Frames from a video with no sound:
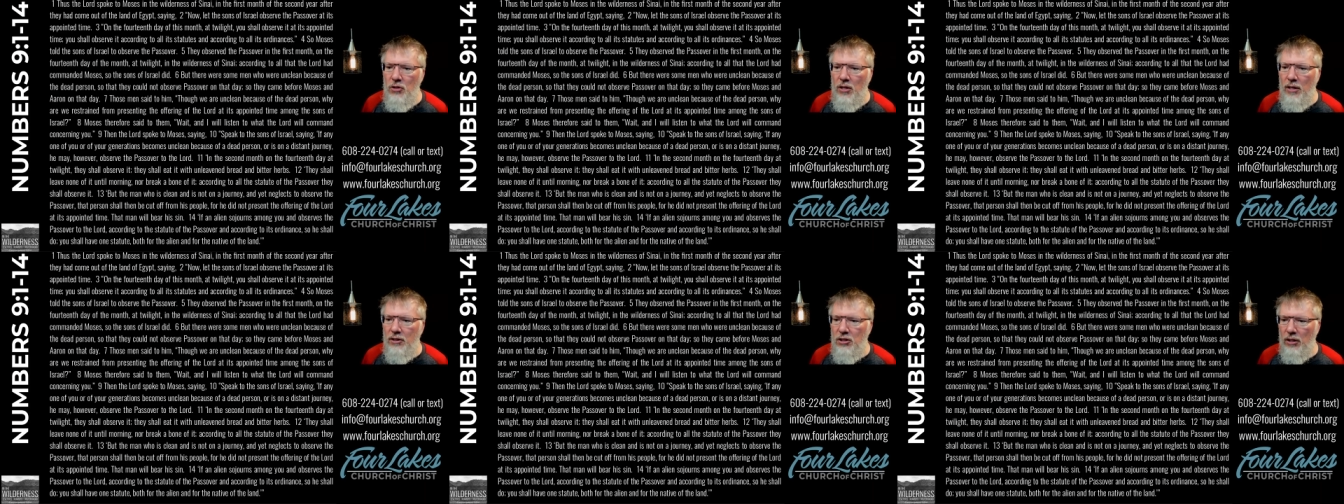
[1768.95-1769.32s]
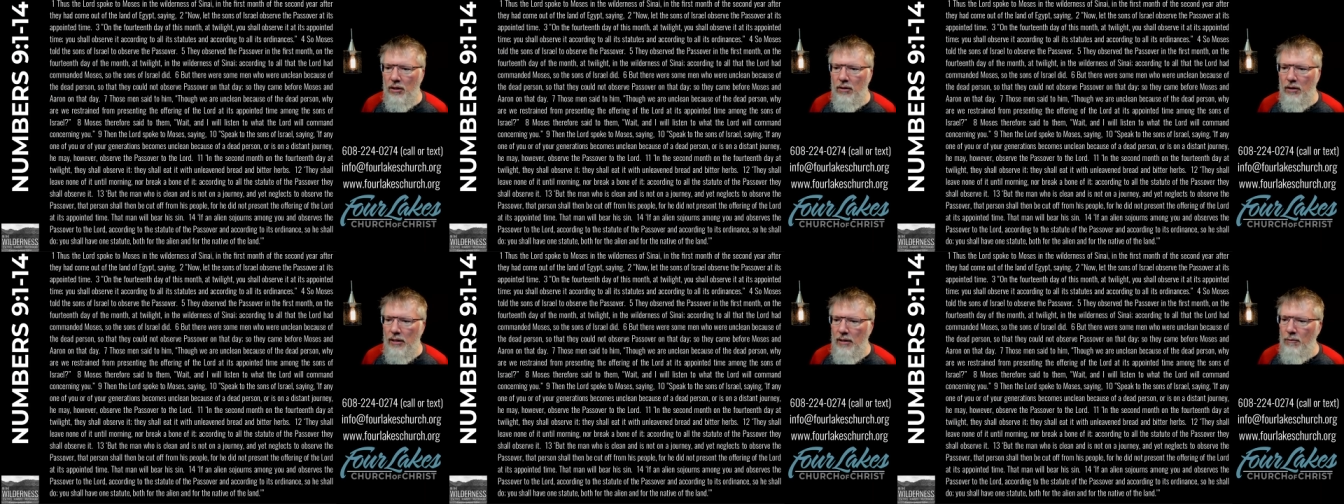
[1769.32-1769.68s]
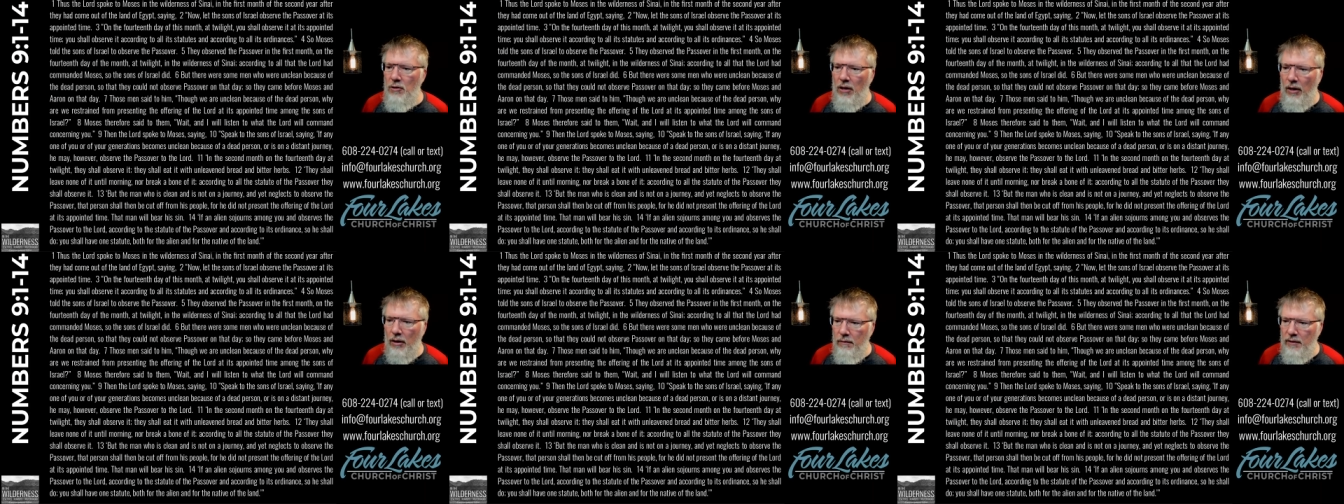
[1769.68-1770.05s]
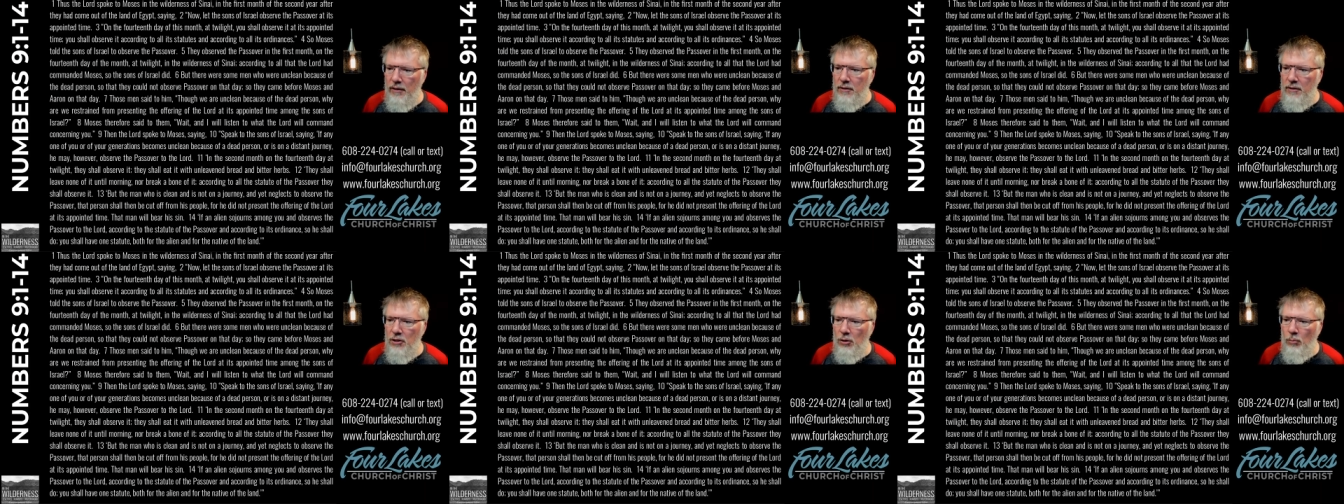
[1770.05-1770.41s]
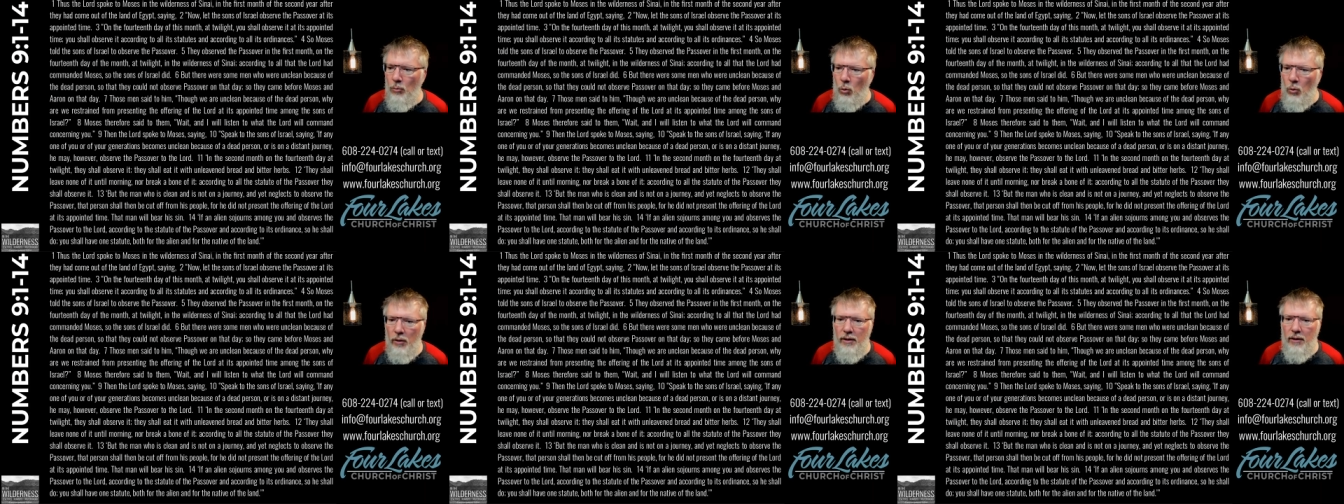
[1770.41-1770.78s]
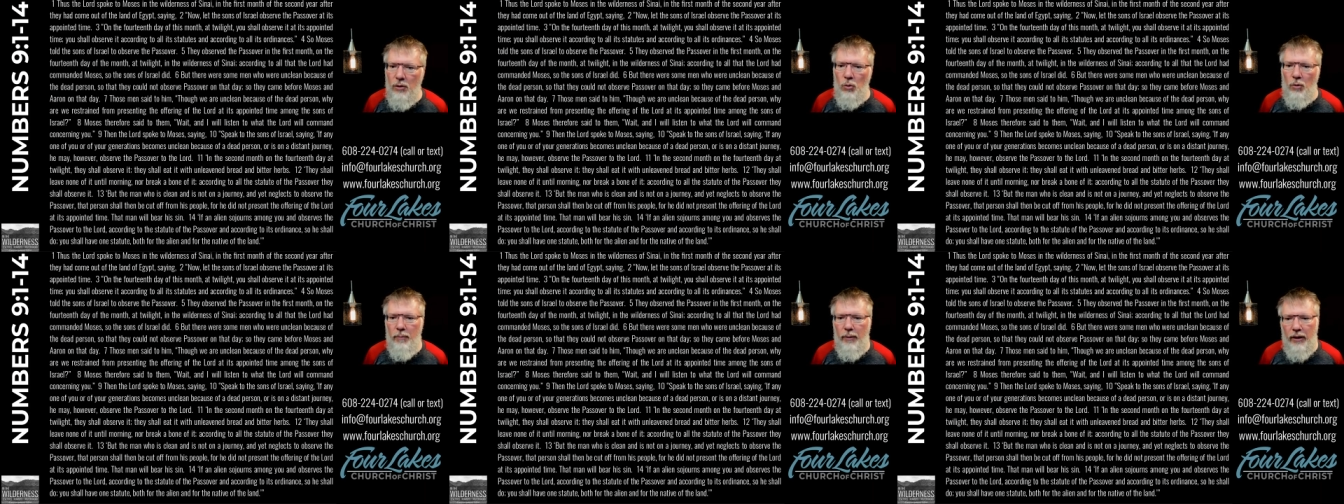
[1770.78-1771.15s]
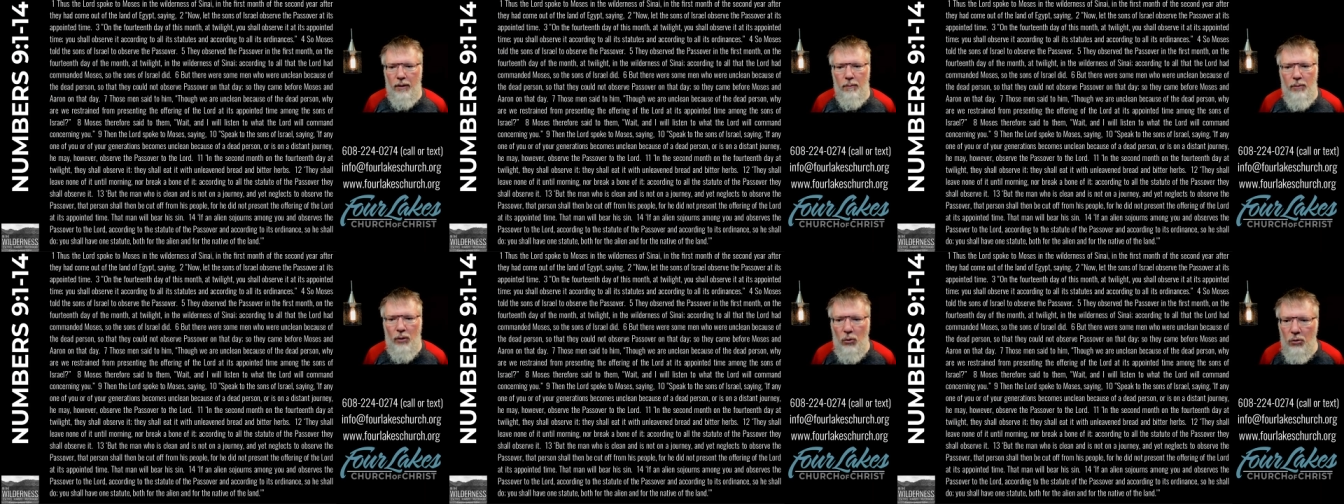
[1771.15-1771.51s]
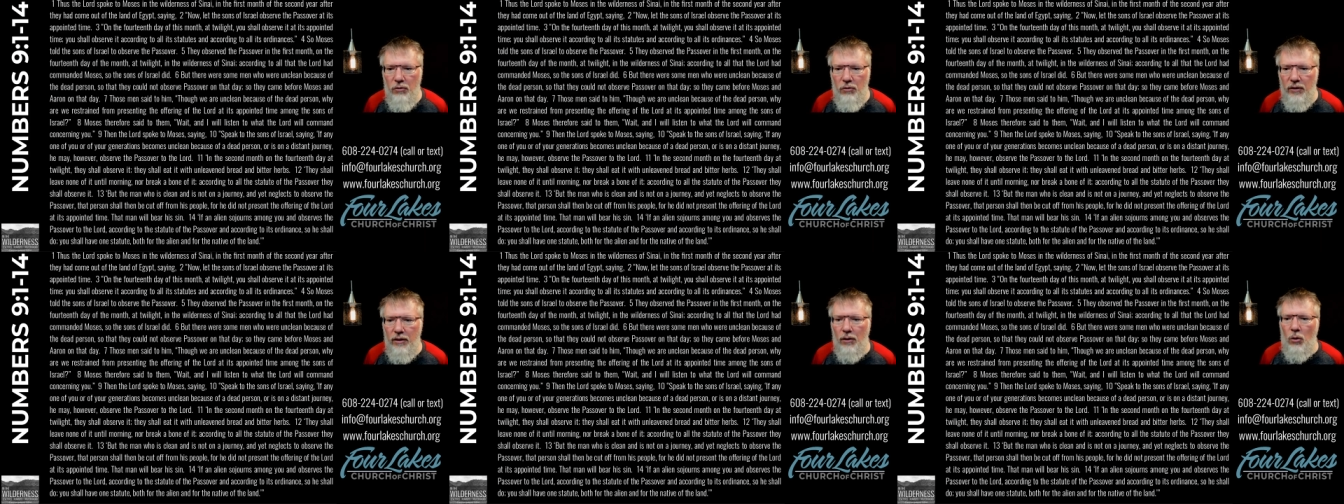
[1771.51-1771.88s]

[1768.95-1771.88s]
They shall leave none of it until morning, nor break a bone of it.